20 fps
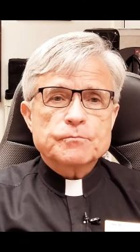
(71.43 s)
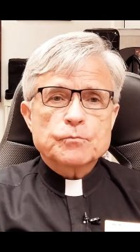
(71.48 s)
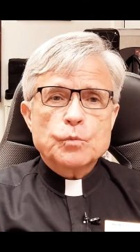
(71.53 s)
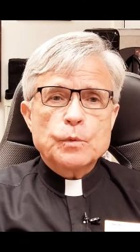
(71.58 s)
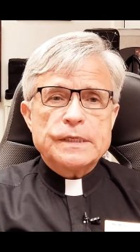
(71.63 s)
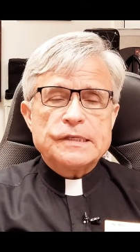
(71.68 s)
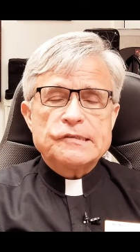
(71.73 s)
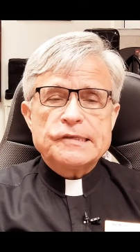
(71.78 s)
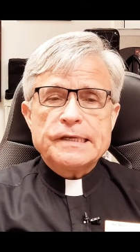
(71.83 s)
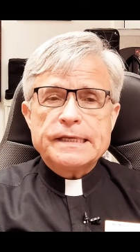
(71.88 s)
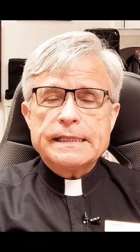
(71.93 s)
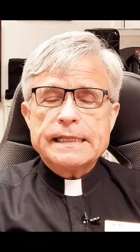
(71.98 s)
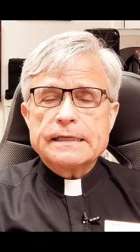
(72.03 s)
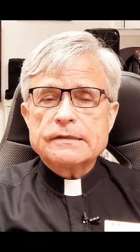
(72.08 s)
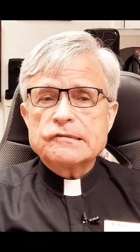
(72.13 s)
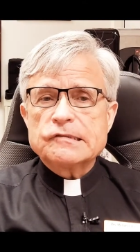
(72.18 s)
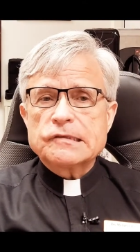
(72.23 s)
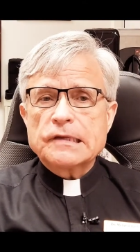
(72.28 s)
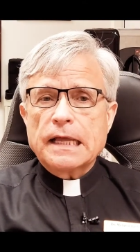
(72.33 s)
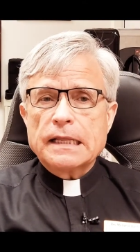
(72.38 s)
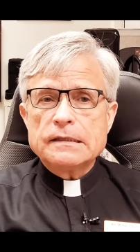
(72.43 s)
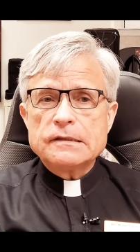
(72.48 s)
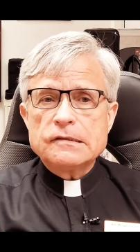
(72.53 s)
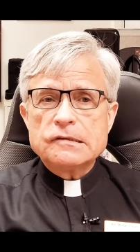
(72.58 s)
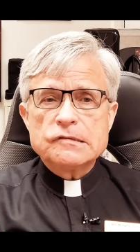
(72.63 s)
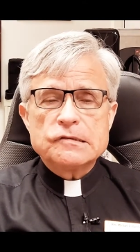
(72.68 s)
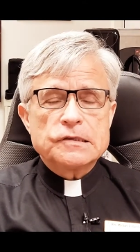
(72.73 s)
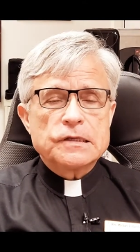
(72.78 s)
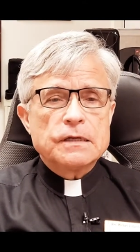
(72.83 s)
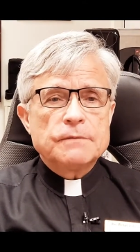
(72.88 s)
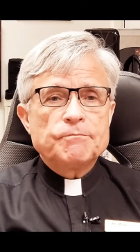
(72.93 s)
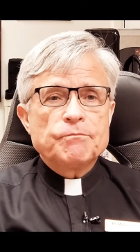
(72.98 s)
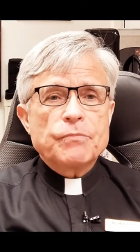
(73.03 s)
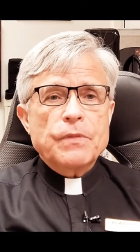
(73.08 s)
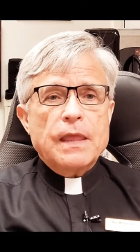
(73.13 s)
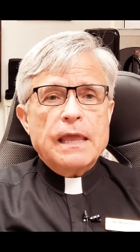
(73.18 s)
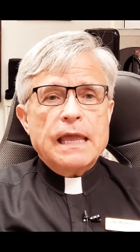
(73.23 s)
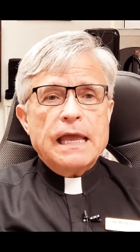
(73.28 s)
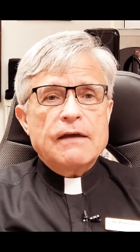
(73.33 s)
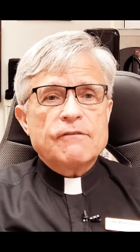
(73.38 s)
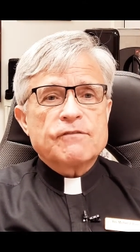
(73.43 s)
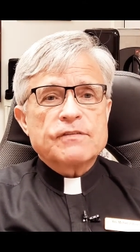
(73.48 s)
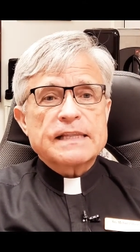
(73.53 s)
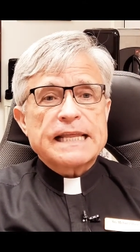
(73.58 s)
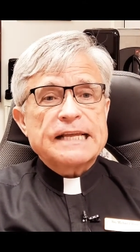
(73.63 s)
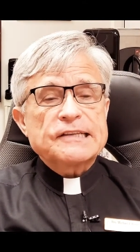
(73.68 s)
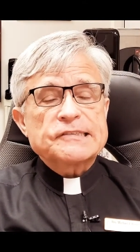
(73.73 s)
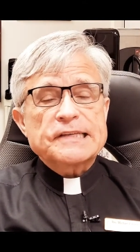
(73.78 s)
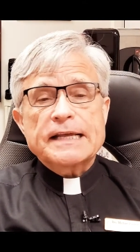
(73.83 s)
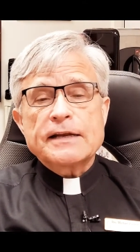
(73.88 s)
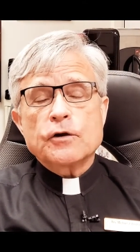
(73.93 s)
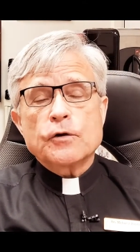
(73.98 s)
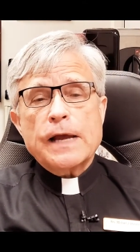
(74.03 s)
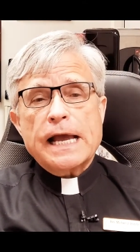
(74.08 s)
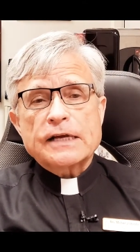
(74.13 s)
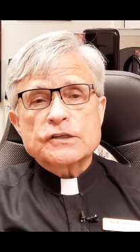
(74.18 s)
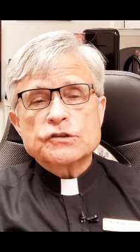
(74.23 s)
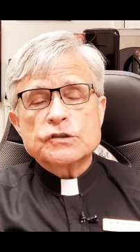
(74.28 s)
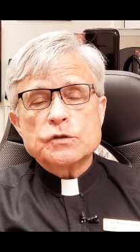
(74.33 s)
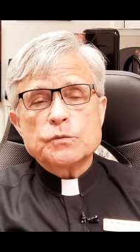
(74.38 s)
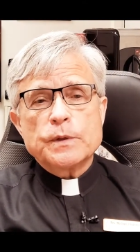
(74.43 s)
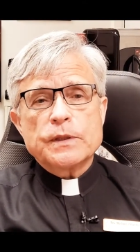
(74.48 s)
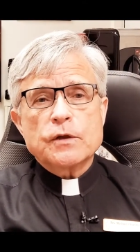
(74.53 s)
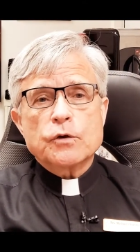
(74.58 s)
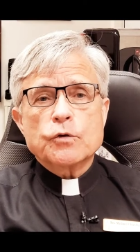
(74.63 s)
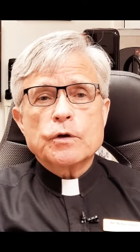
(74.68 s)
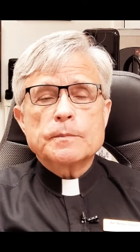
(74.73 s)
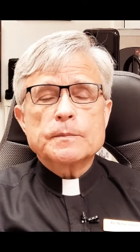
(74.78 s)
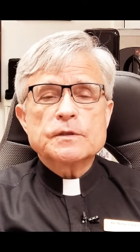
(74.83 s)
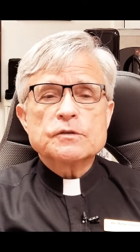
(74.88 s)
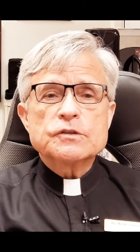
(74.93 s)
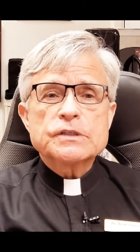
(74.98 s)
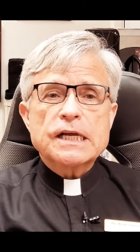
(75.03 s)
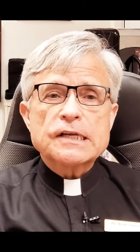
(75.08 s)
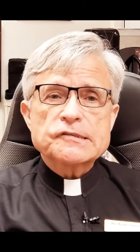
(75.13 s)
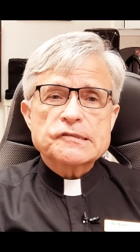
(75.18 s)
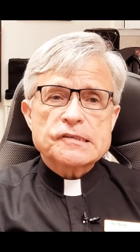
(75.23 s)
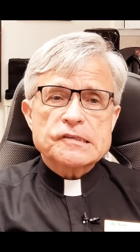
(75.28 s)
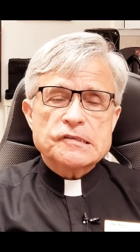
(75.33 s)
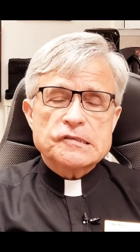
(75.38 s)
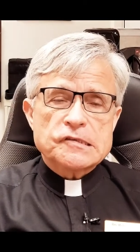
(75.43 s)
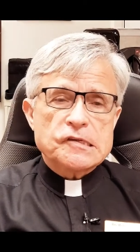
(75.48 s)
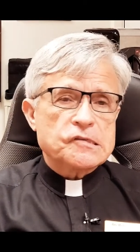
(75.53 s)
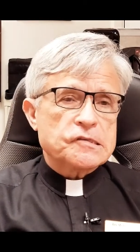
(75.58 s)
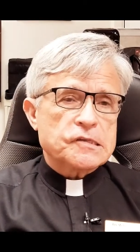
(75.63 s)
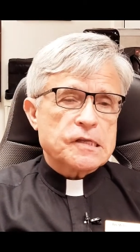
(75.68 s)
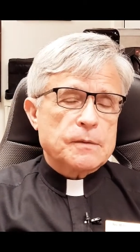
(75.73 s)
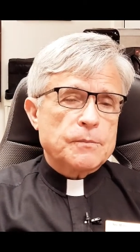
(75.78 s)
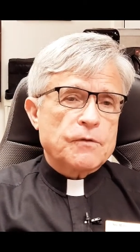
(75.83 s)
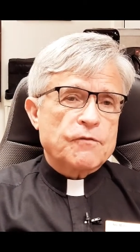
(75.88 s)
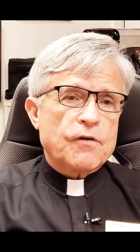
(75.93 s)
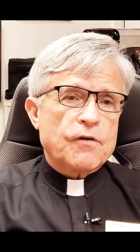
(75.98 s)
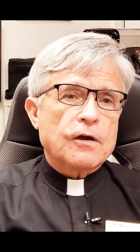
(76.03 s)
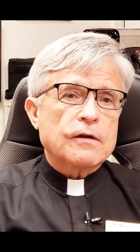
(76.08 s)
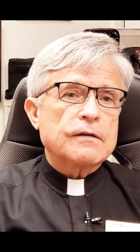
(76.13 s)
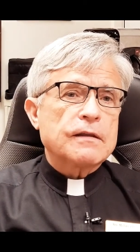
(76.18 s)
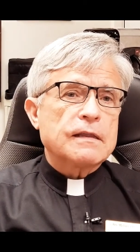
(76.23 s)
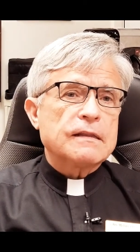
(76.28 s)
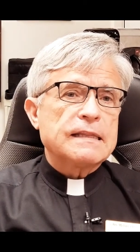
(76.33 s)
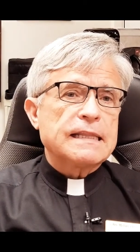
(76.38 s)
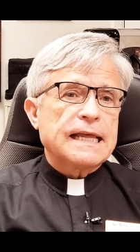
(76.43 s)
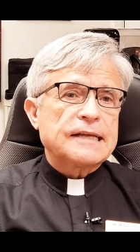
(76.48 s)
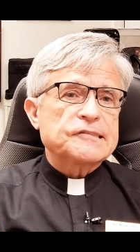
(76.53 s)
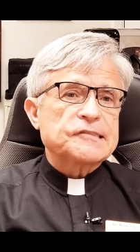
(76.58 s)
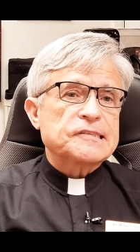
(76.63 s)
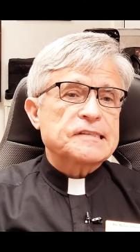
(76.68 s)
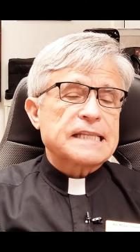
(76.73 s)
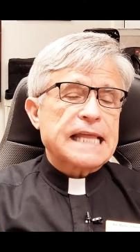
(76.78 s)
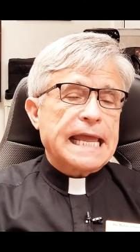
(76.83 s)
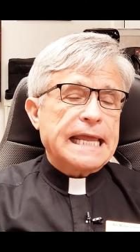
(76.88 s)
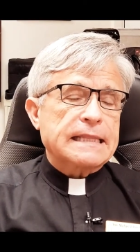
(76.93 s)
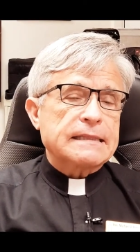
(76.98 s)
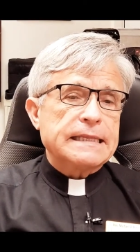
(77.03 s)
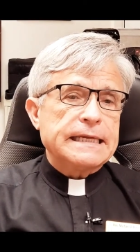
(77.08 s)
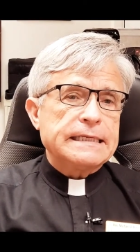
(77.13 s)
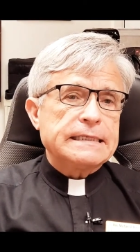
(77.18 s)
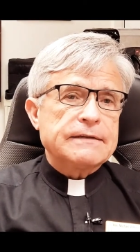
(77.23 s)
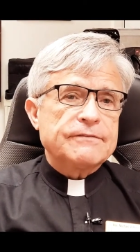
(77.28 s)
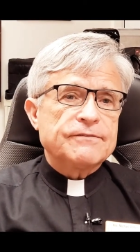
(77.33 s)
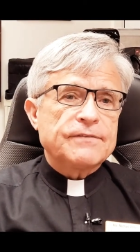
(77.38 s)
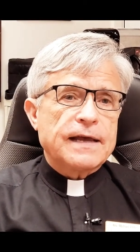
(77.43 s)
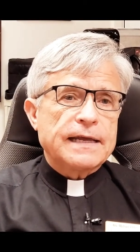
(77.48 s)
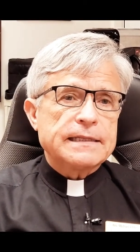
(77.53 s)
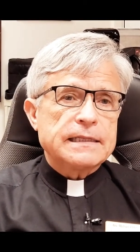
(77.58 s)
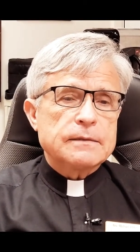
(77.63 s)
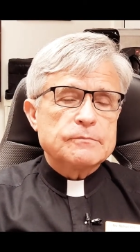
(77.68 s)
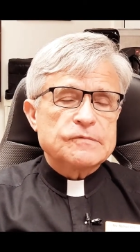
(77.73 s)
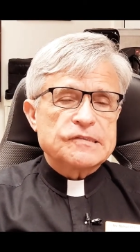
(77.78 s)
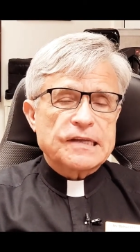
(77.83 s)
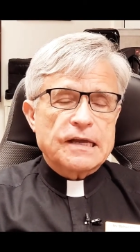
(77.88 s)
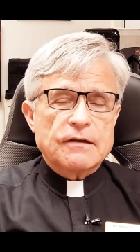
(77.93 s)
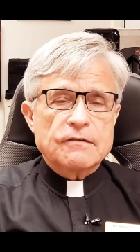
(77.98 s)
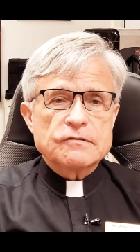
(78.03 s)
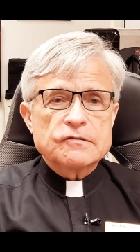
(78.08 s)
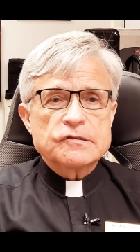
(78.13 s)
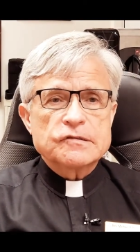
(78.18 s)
We see that sons have less interaction with the criminal justice system, far less likely to find themselves